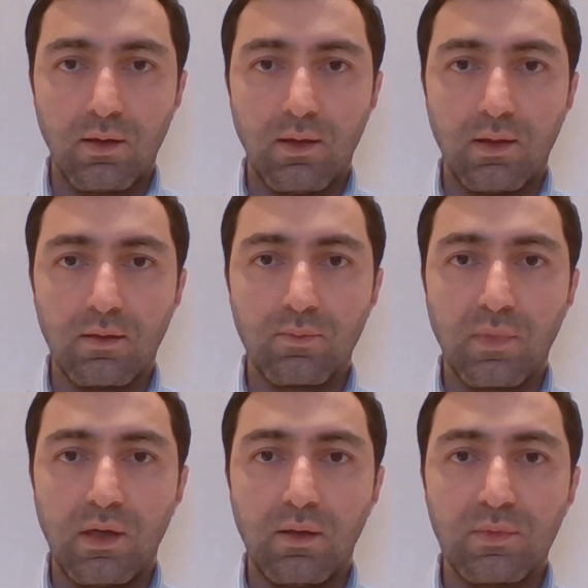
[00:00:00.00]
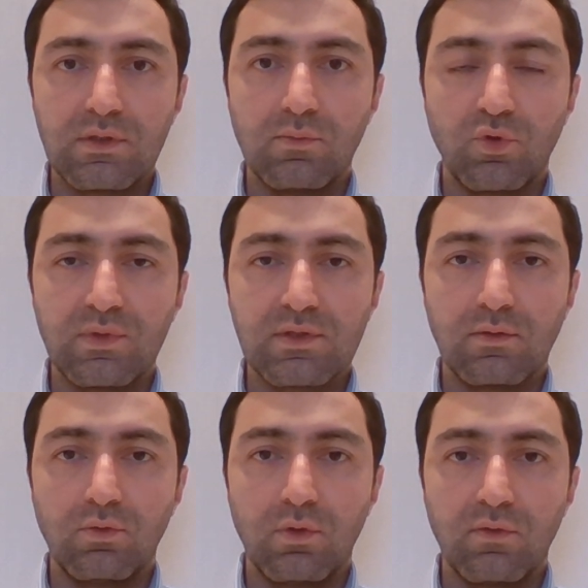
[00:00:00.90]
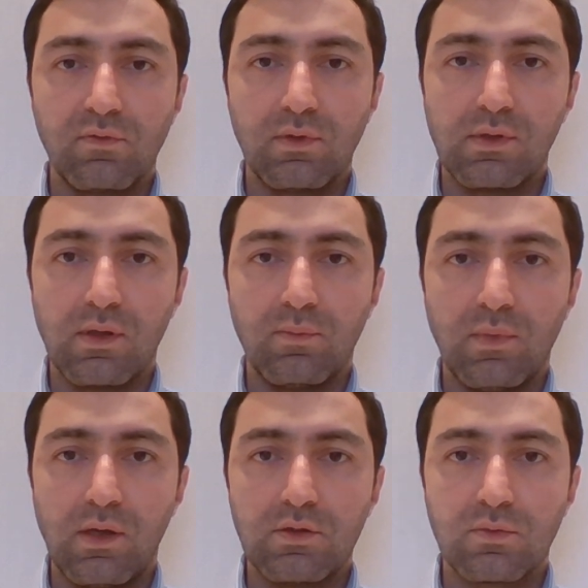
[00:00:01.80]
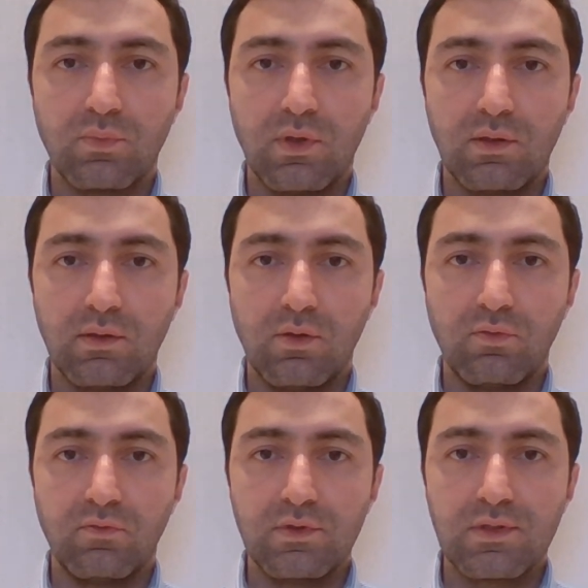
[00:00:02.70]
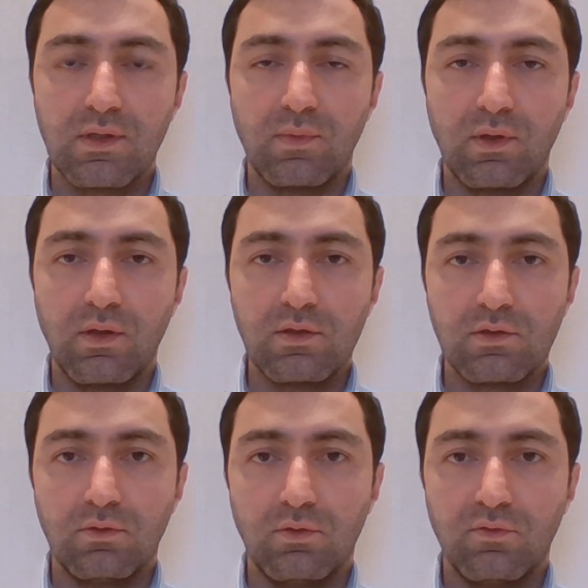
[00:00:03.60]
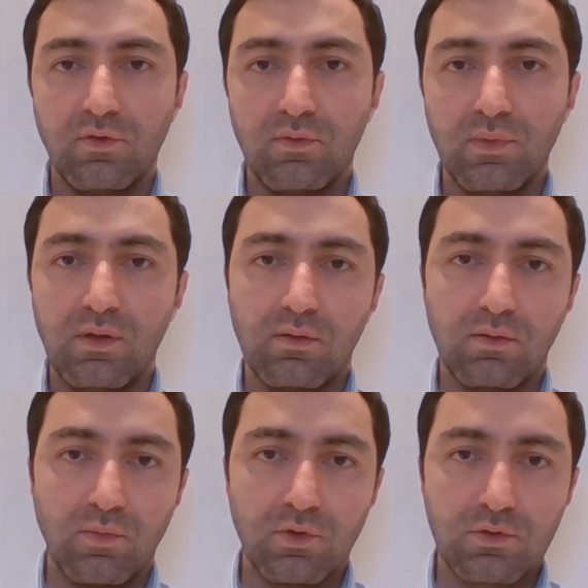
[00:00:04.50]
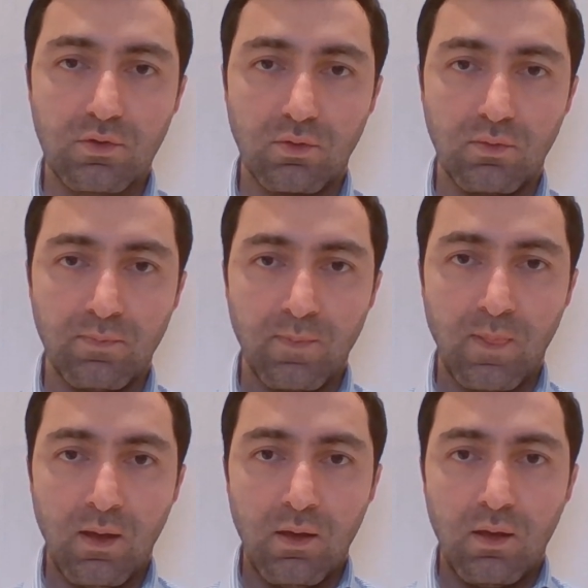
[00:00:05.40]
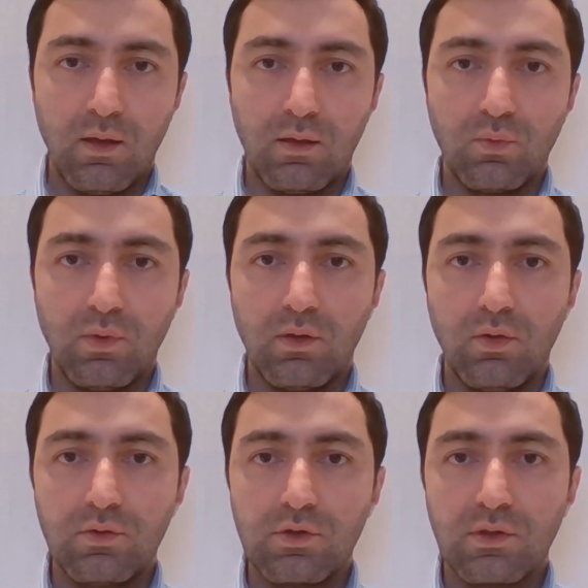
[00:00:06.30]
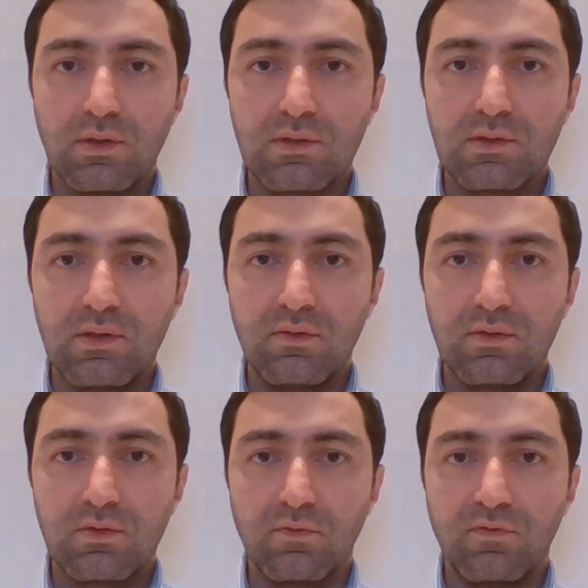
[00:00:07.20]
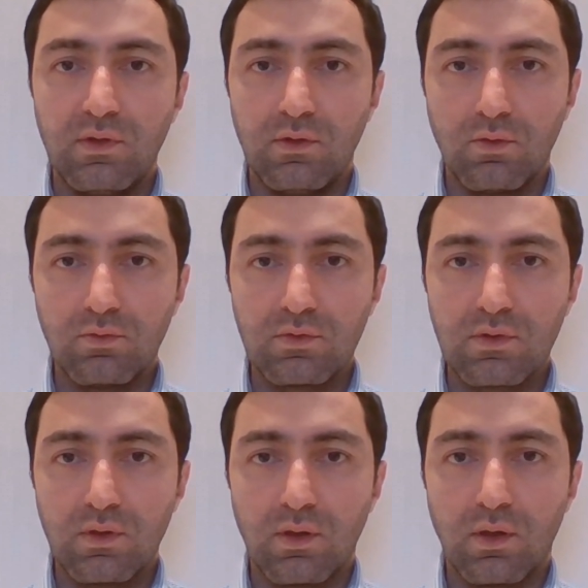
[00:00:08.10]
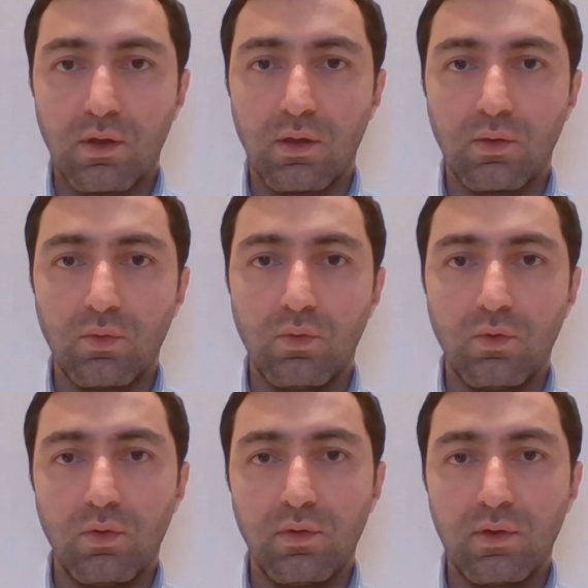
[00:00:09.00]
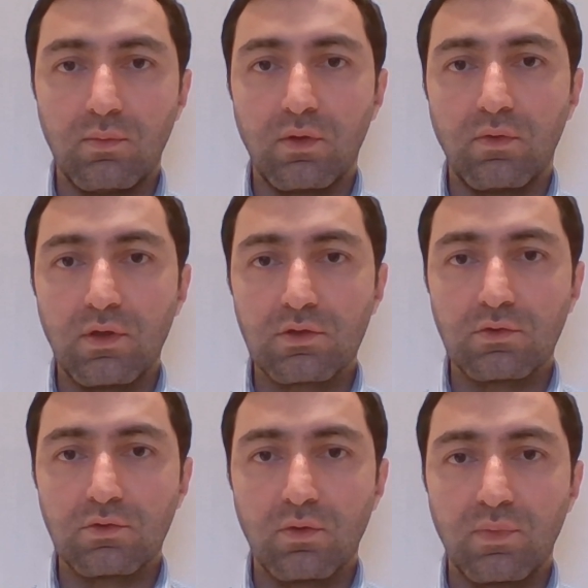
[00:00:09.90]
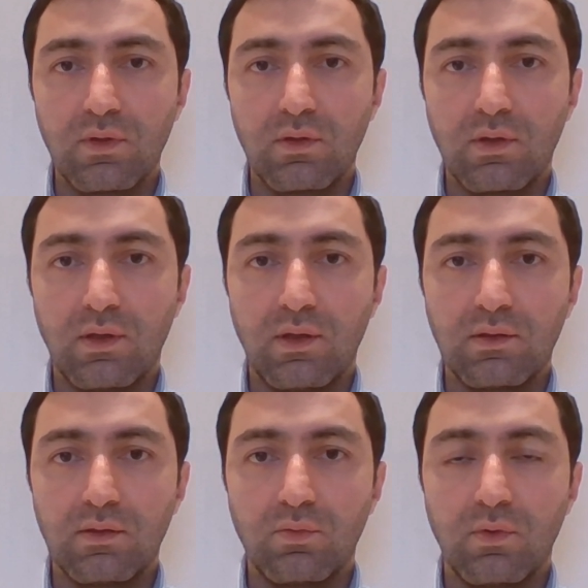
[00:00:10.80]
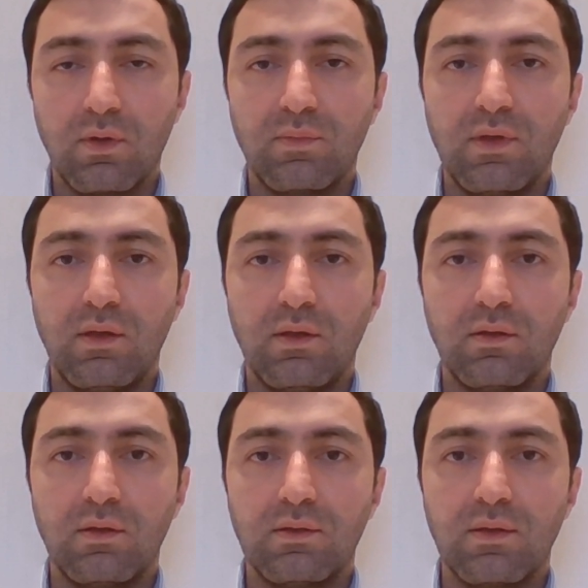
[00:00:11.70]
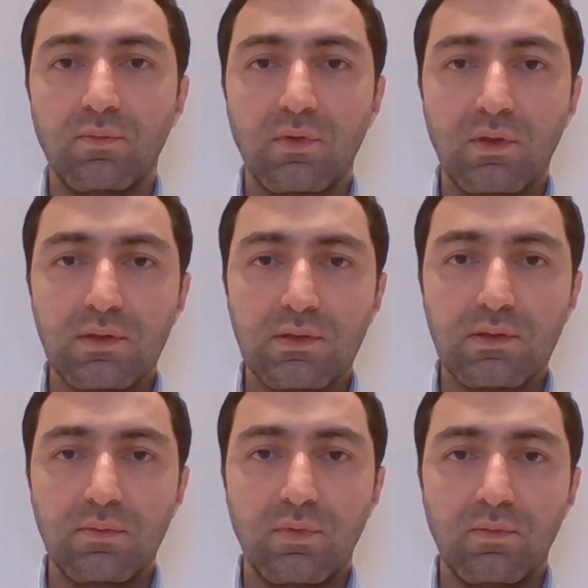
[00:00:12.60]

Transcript: Hi, my name is Timur Bislangurov and I'm managing partner of Vista Immigration Law Firm here in Moscow. And we are launching a series of videos on the immigration topic connected with obtaining temporary residency